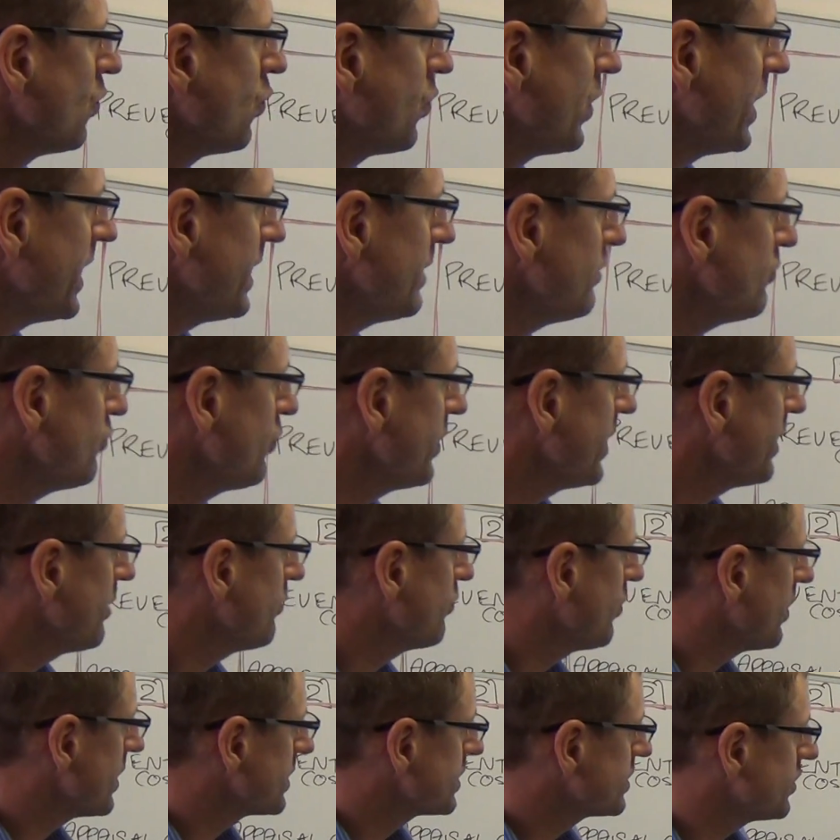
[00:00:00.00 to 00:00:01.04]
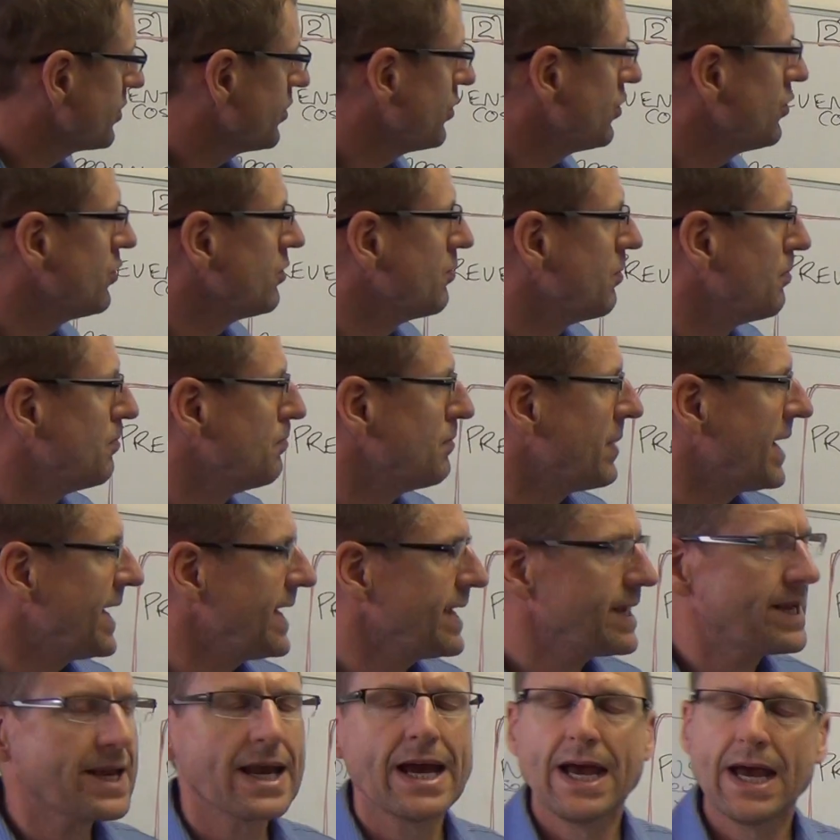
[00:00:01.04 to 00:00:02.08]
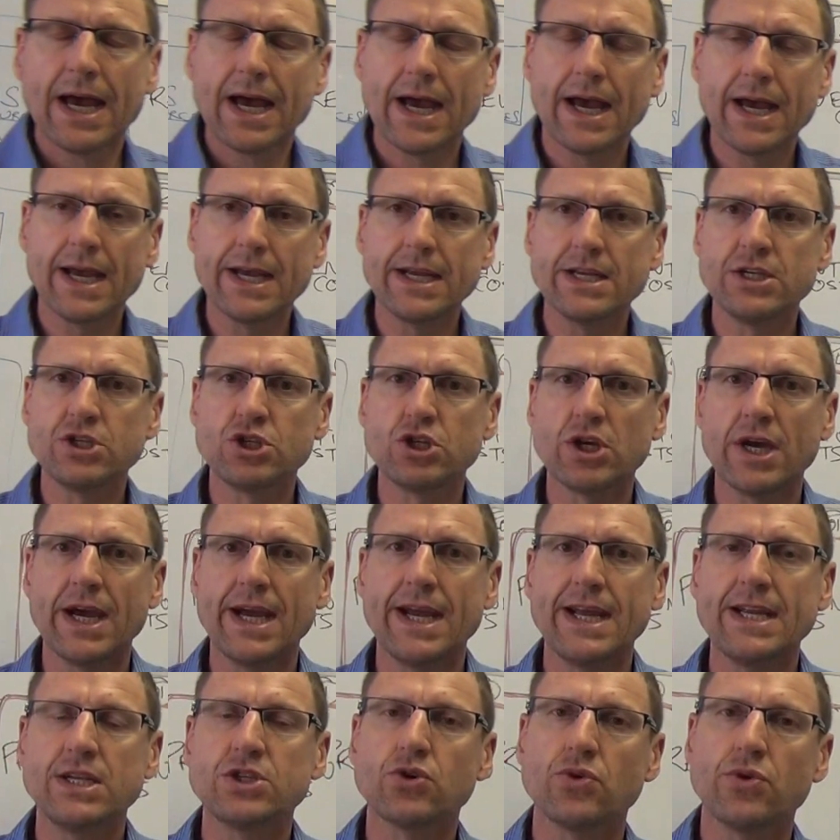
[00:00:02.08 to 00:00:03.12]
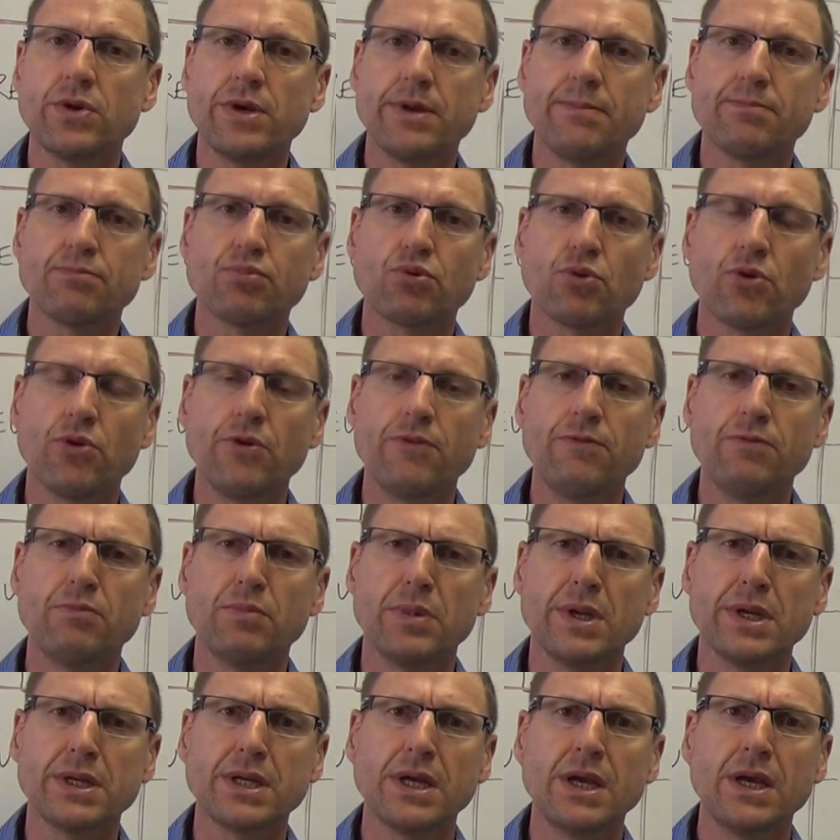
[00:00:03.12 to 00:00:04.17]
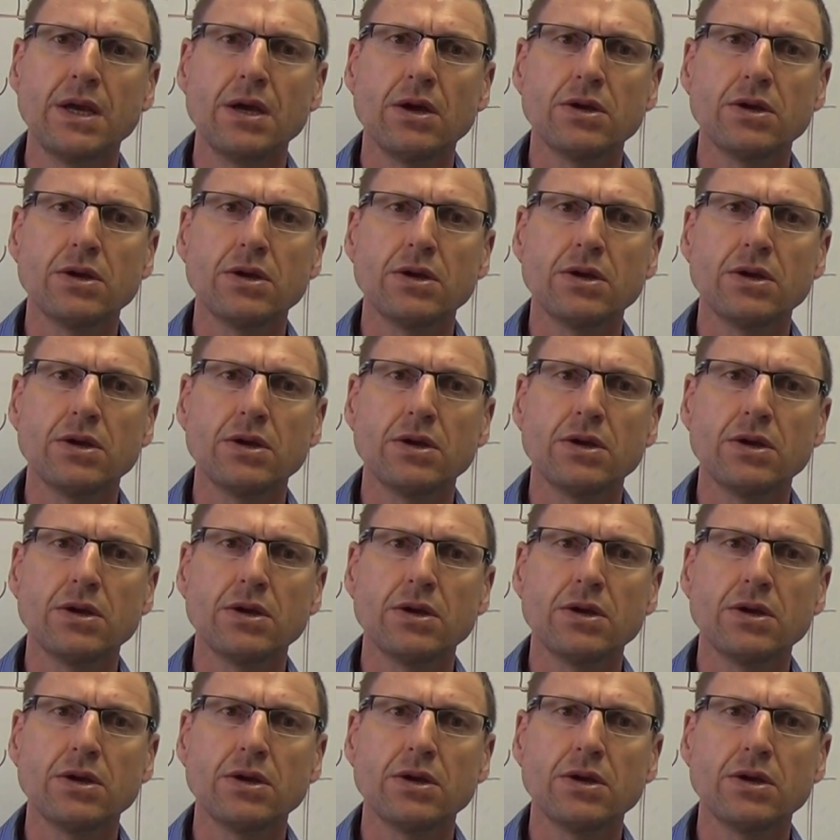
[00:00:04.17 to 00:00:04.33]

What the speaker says: when we want to make a change or an improvement